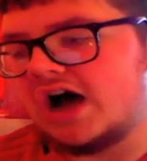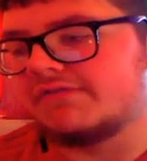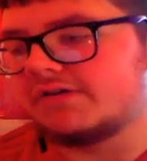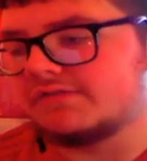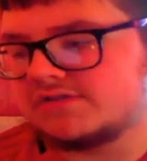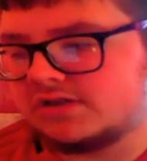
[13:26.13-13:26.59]

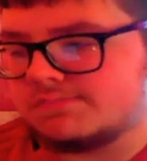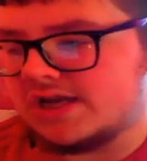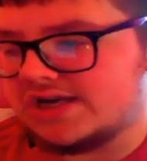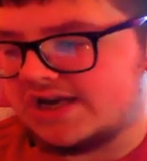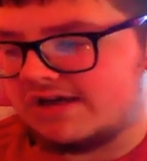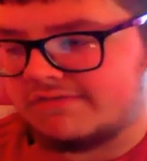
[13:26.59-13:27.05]
I've obviously
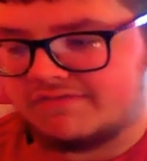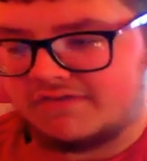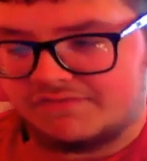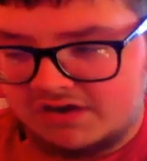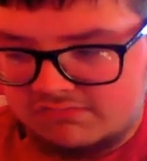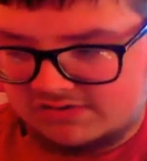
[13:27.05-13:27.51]
been there
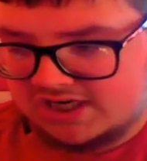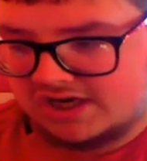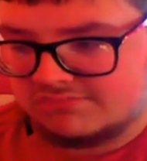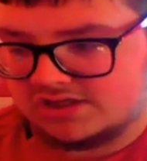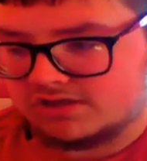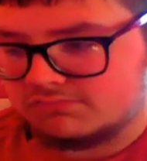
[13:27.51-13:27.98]
with a few
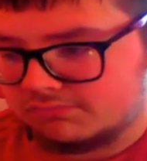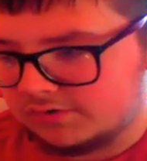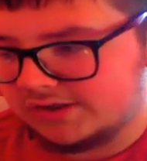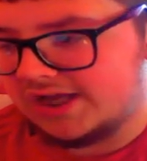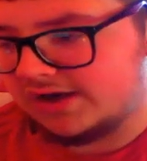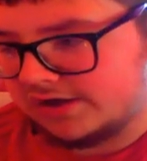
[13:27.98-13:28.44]
teams and
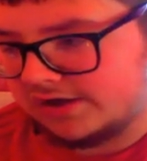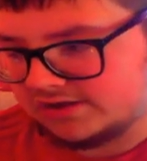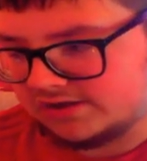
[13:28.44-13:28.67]
won and